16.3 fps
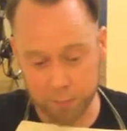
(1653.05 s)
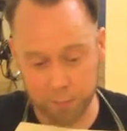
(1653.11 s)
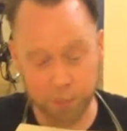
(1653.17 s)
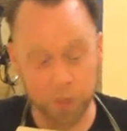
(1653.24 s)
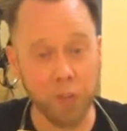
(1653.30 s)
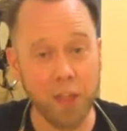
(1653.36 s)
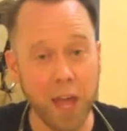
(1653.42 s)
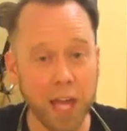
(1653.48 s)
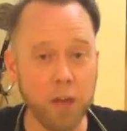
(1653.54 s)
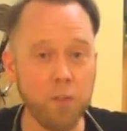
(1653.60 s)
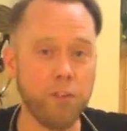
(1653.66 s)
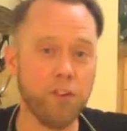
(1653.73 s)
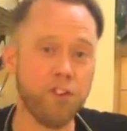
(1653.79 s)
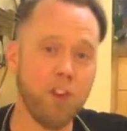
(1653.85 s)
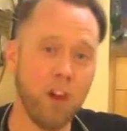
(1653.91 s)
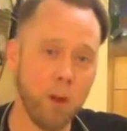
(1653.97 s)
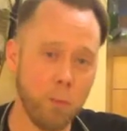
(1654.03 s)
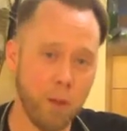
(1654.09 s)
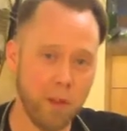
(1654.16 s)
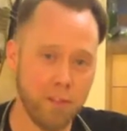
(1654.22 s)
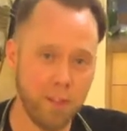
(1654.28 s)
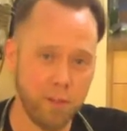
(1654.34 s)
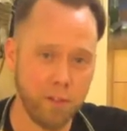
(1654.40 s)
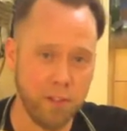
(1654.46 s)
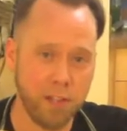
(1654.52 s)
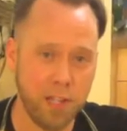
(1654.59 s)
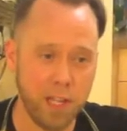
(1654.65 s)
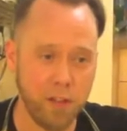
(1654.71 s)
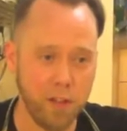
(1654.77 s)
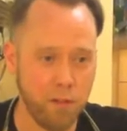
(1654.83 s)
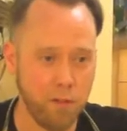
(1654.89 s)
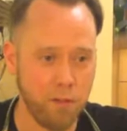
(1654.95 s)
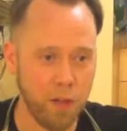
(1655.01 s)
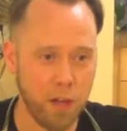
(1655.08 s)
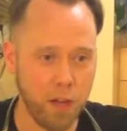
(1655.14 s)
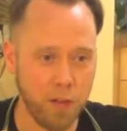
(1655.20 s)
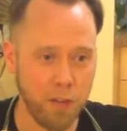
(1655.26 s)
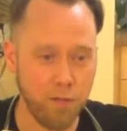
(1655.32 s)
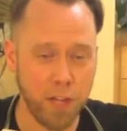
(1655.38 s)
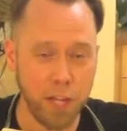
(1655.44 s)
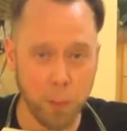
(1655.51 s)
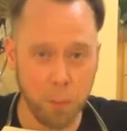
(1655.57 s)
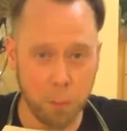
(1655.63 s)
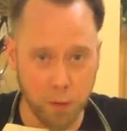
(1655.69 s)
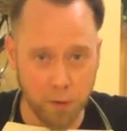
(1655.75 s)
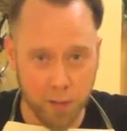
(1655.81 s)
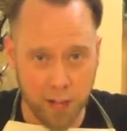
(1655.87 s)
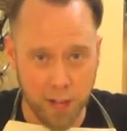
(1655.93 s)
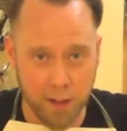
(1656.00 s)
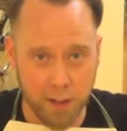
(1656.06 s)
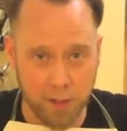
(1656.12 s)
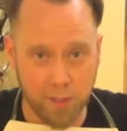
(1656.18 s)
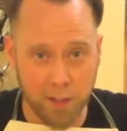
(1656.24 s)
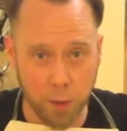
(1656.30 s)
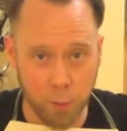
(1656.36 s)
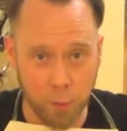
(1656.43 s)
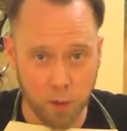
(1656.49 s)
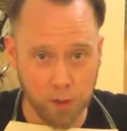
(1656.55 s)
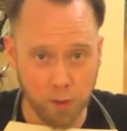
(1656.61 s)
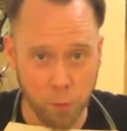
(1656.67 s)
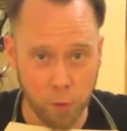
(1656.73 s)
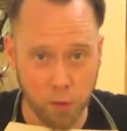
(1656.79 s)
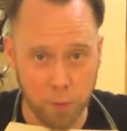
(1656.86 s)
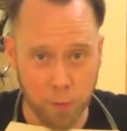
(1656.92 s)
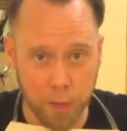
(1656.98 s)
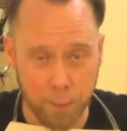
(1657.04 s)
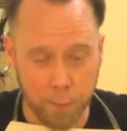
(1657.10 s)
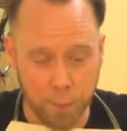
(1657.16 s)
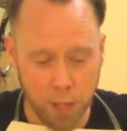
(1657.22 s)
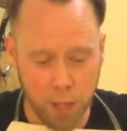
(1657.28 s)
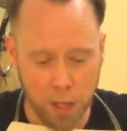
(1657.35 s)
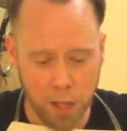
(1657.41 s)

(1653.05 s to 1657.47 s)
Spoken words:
So thank you for sharing my 17th vegan birthday celebration with me.